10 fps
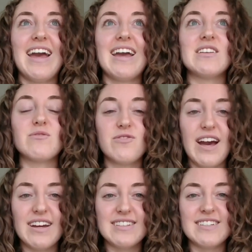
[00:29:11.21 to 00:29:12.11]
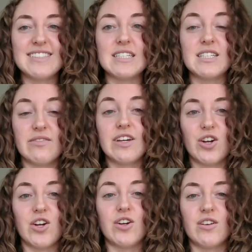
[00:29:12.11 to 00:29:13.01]
And in fact, it is giving
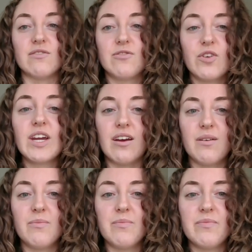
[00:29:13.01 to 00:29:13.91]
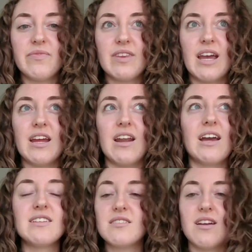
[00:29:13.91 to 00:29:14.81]
her her freedom. And
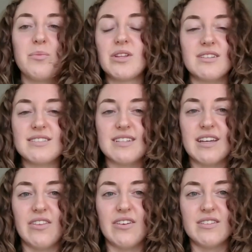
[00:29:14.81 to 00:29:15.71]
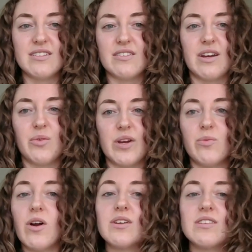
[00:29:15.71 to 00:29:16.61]
I did not put this together until I
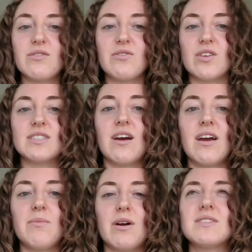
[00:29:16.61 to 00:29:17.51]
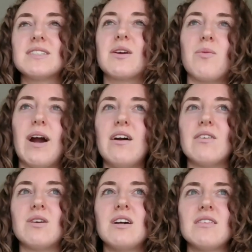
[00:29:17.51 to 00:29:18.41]
rewrote it the first time. I was like,
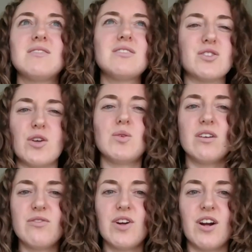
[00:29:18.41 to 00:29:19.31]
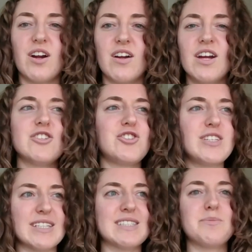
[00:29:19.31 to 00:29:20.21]
wow, this is so good for her. She
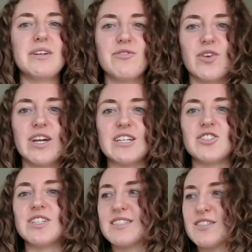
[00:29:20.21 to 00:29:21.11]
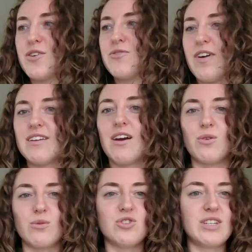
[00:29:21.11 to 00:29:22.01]
gets to be free. She gets to go find out
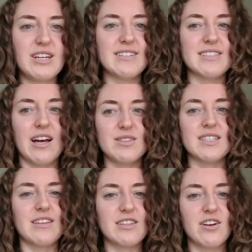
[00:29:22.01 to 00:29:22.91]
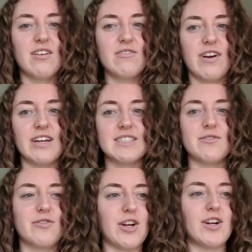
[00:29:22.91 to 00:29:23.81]
who she is outside the confines
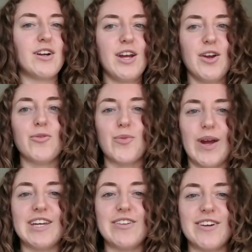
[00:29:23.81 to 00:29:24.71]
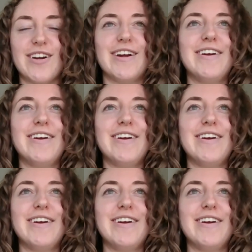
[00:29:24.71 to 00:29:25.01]
of her regular,